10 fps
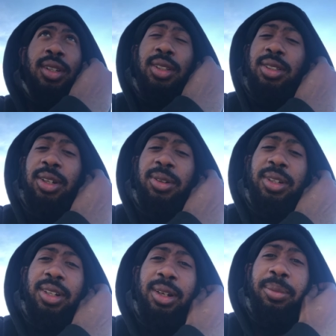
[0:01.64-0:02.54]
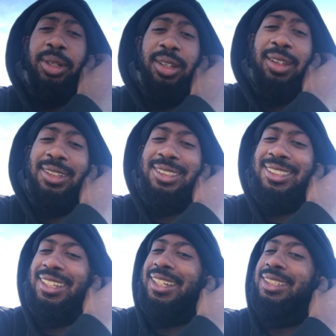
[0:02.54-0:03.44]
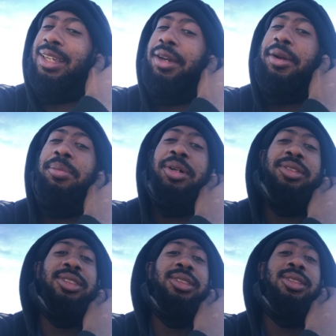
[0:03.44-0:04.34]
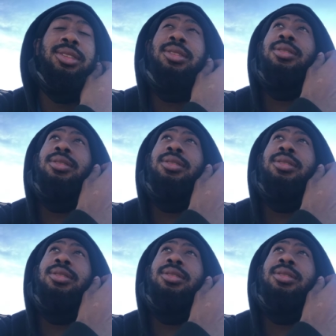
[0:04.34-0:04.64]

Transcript: Yo, what up, man? It's Aaron Moses.